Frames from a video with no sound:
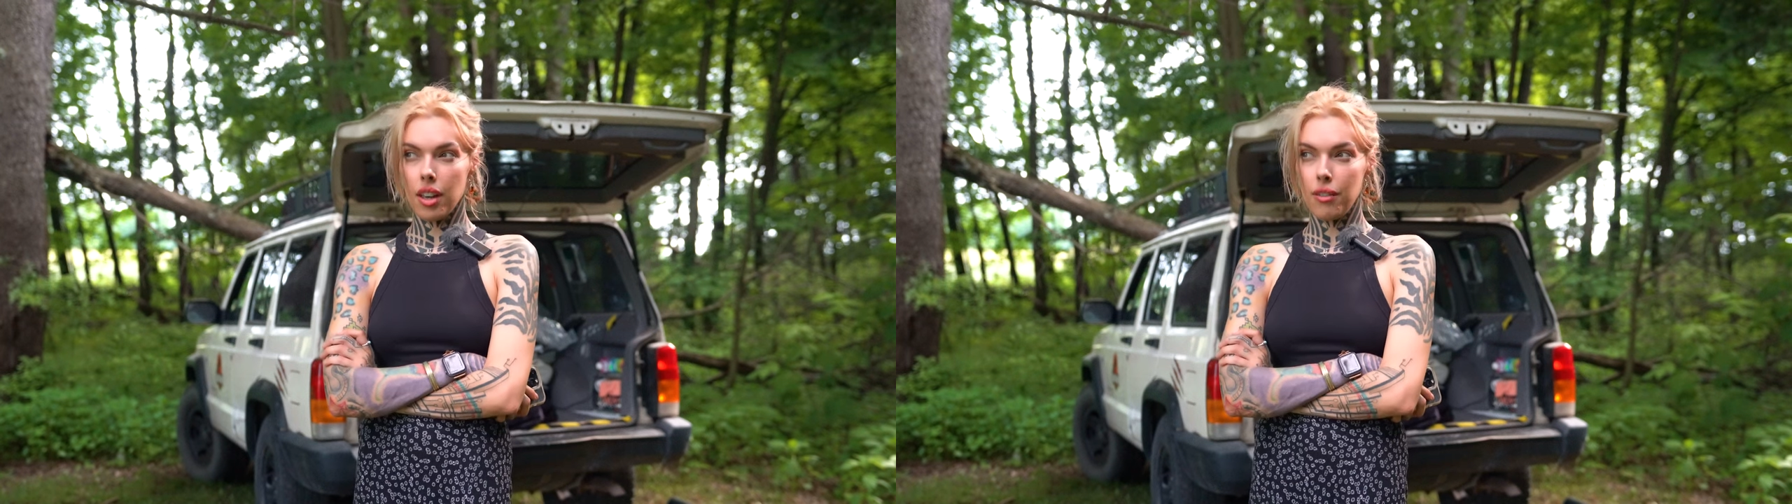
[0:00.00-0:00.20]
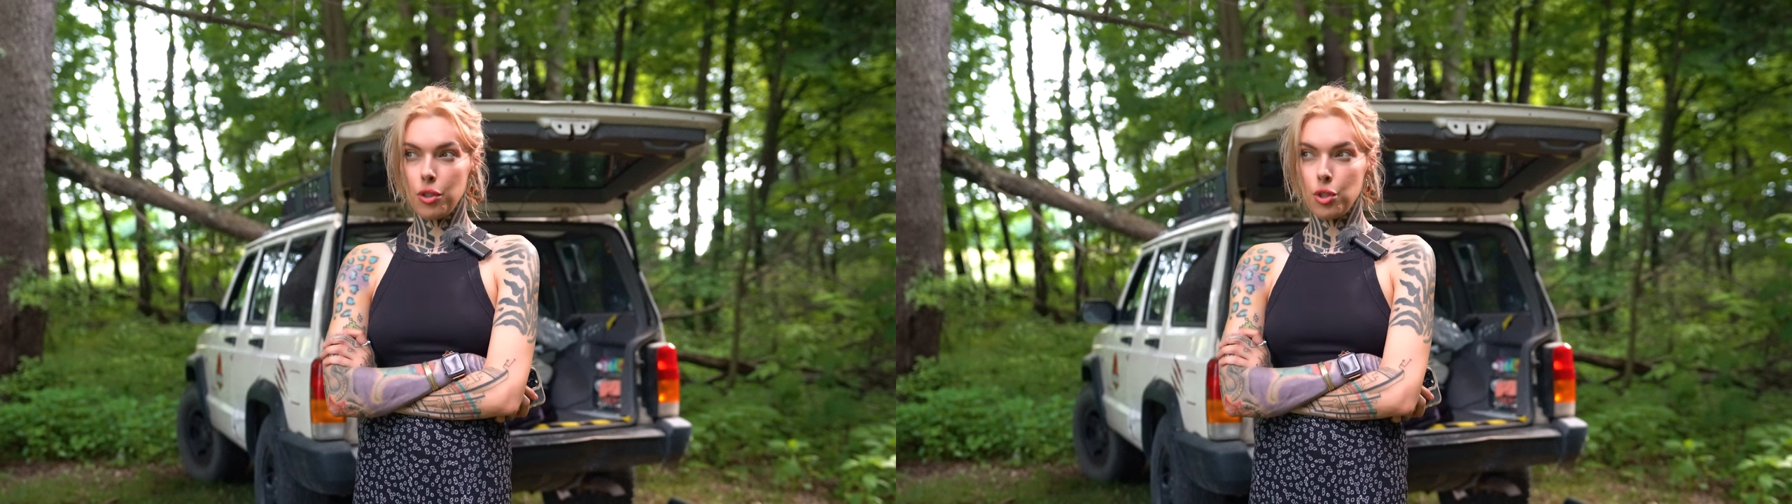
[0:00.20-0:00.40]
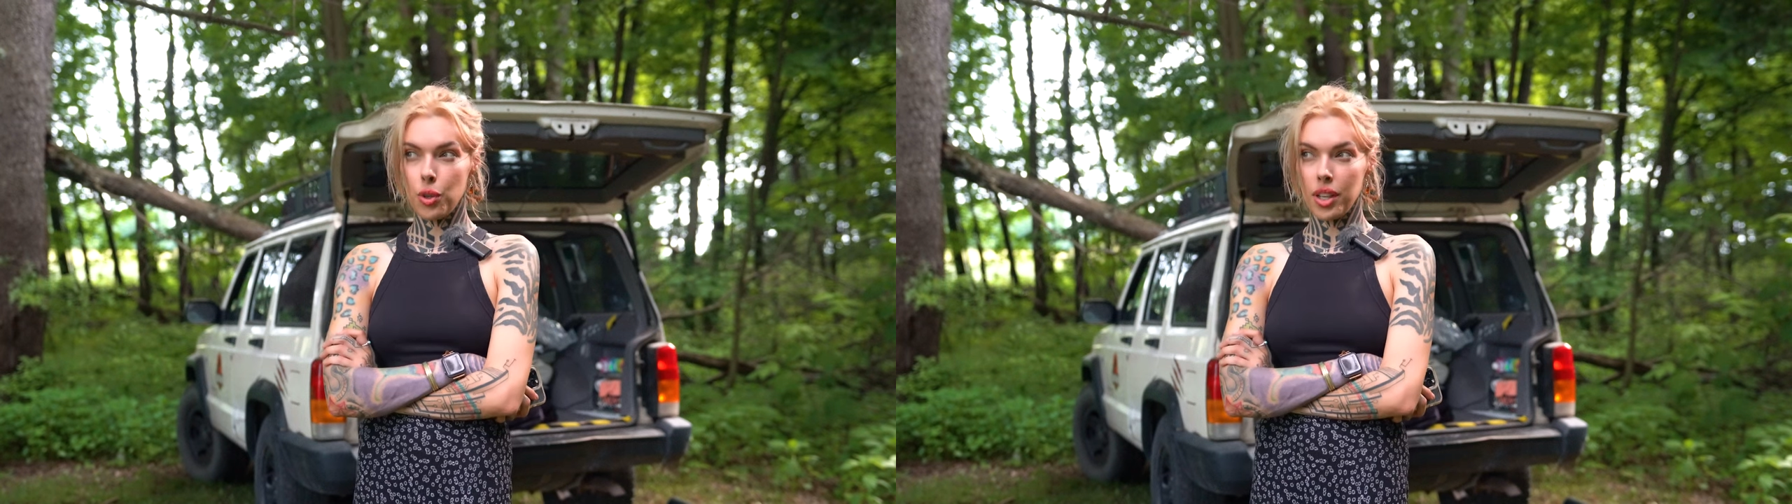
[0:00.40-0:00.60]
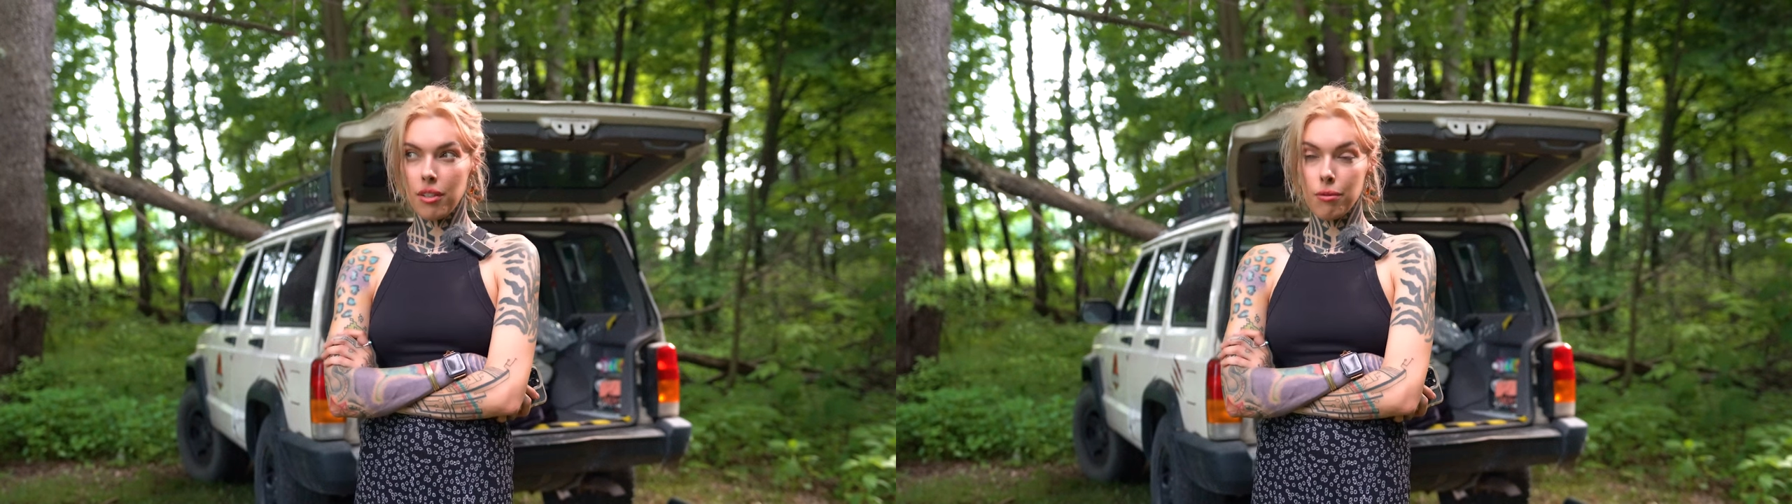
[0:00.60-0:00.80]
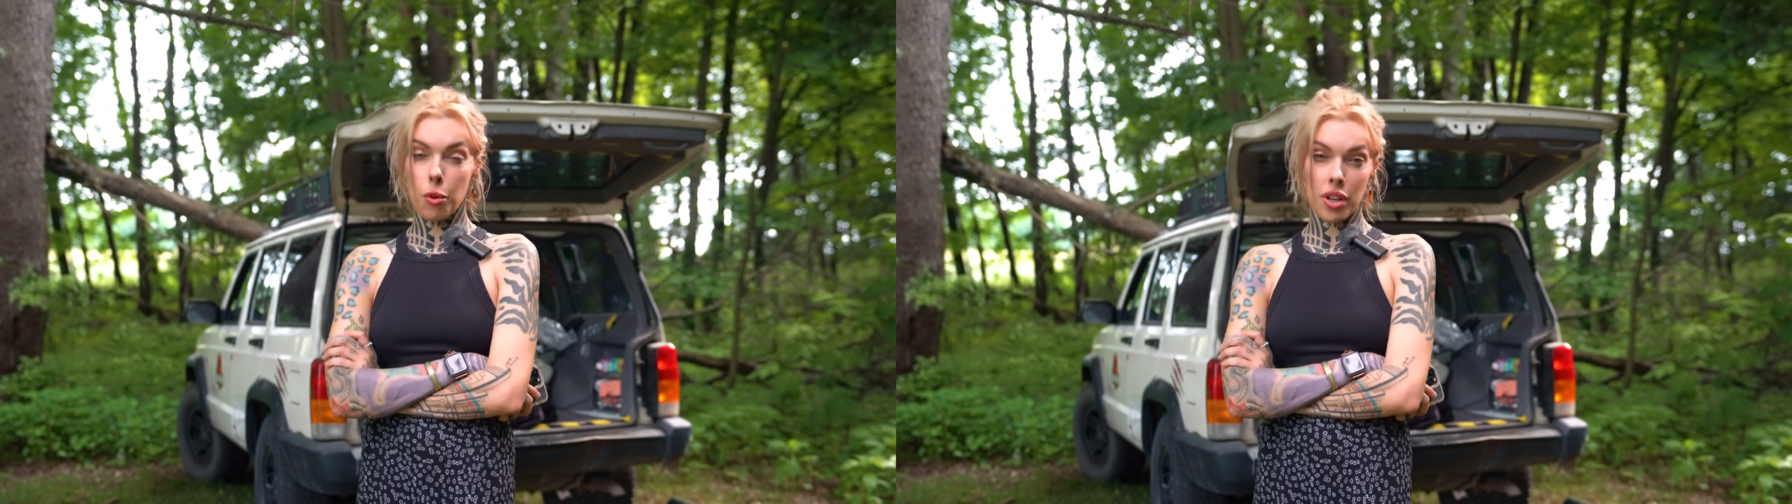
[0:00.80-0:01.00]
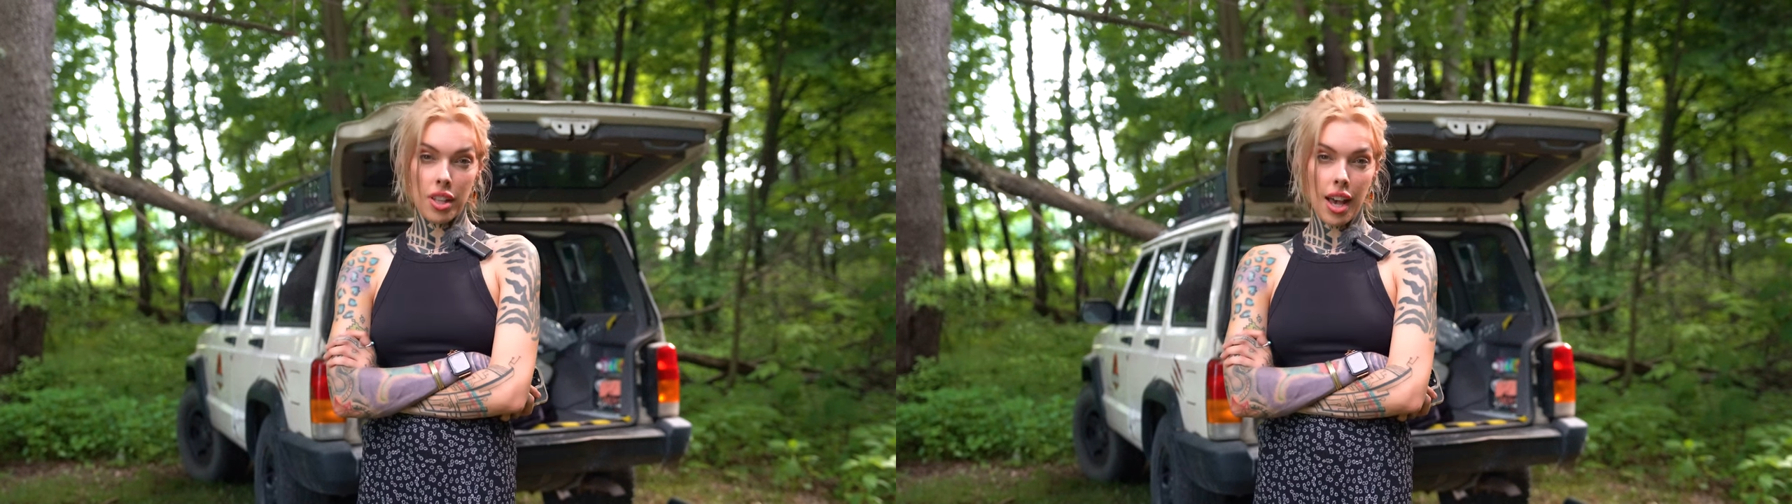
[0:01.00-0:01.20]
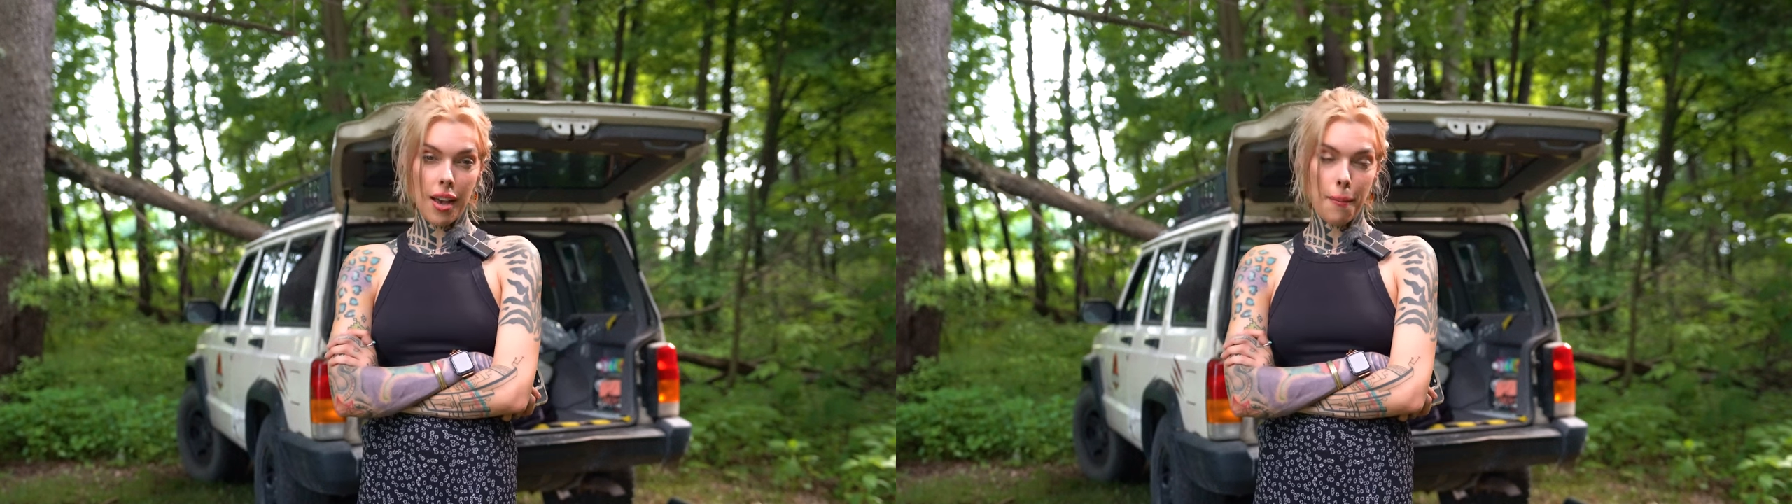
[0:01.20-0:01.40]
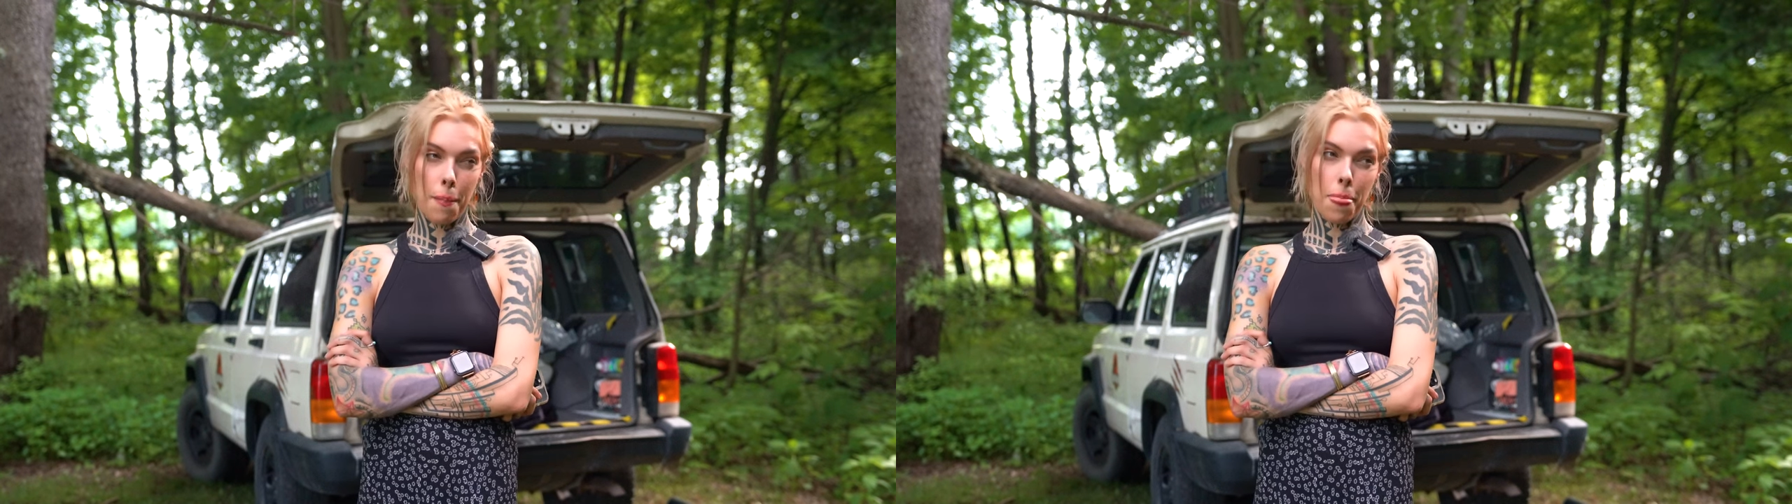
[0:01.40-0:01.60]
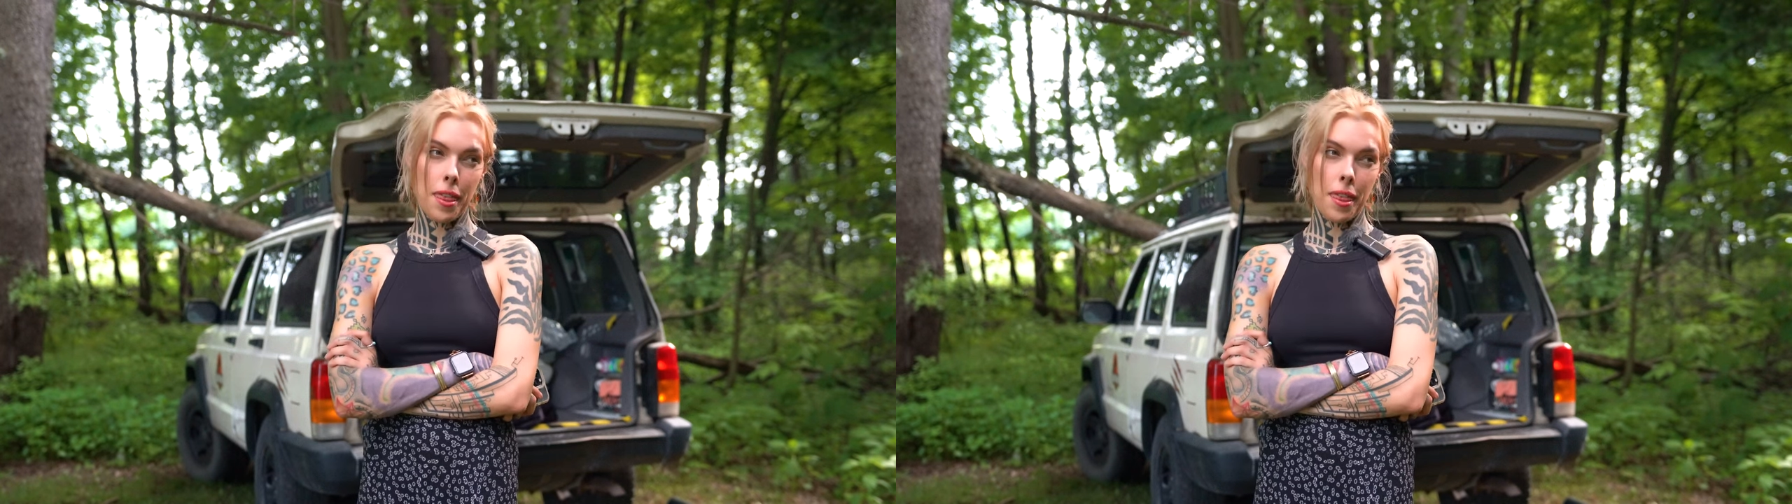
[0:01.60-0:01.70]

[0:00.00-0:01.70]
If you're doing it for that,